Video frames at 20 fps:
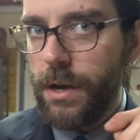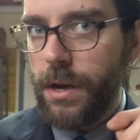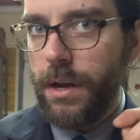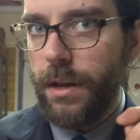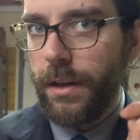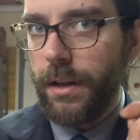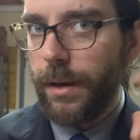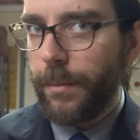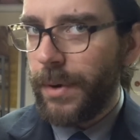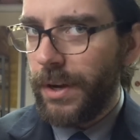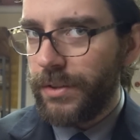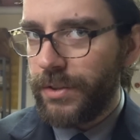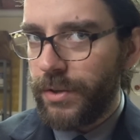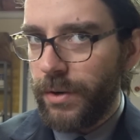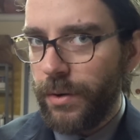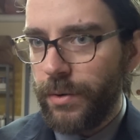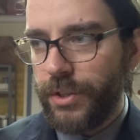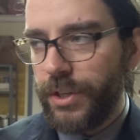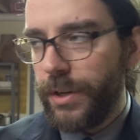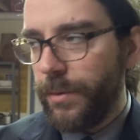and like bouncing
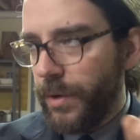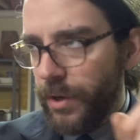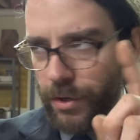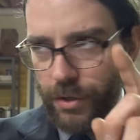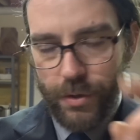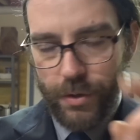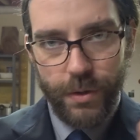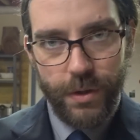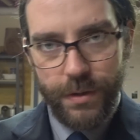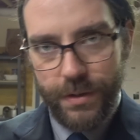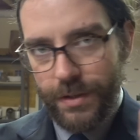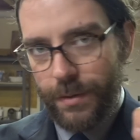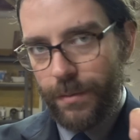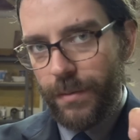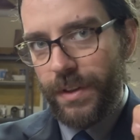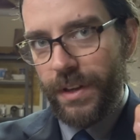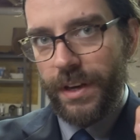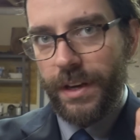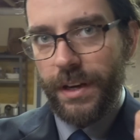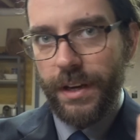around Jimmy or doing
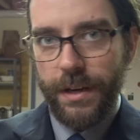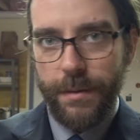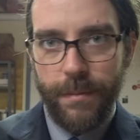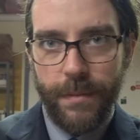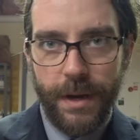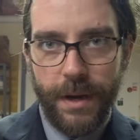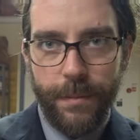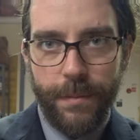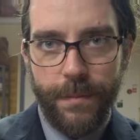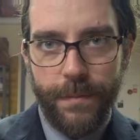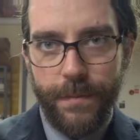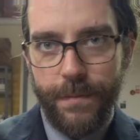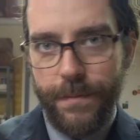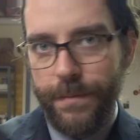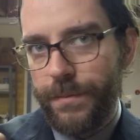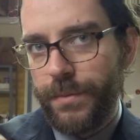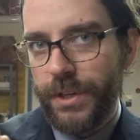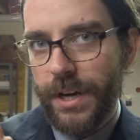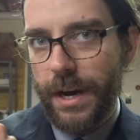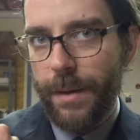something in my
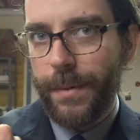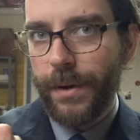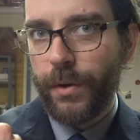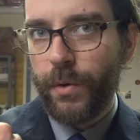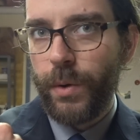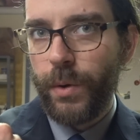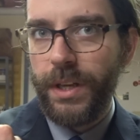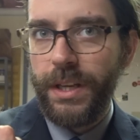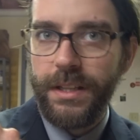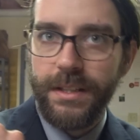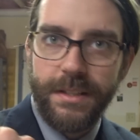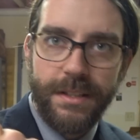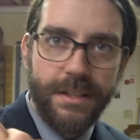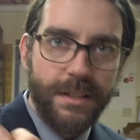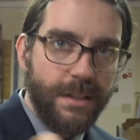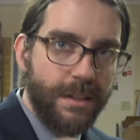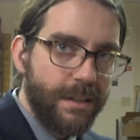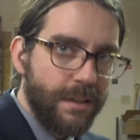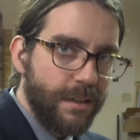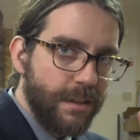shop at Queens
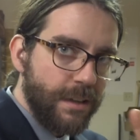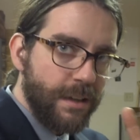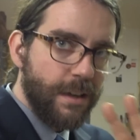and